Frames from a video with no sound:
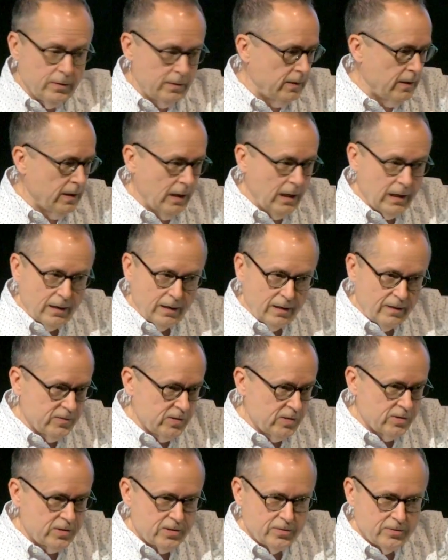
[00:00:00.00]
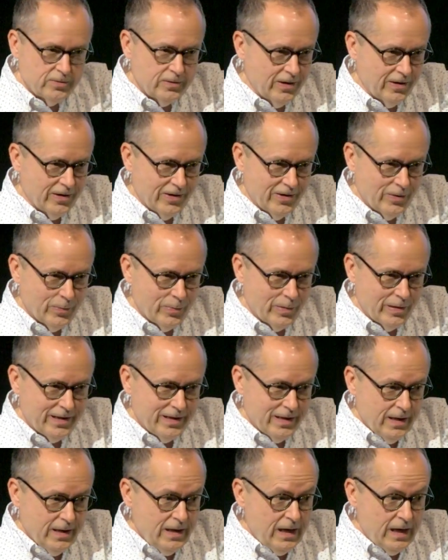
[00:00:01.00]
and God loves you too,
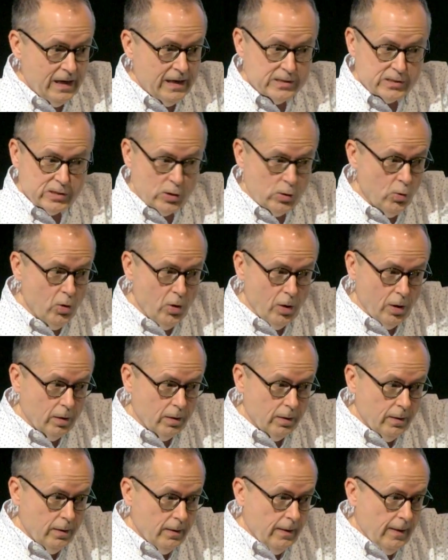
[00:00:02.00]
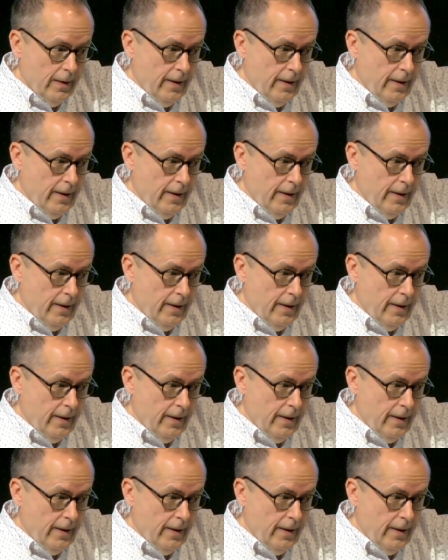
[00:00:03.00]
and it's cool.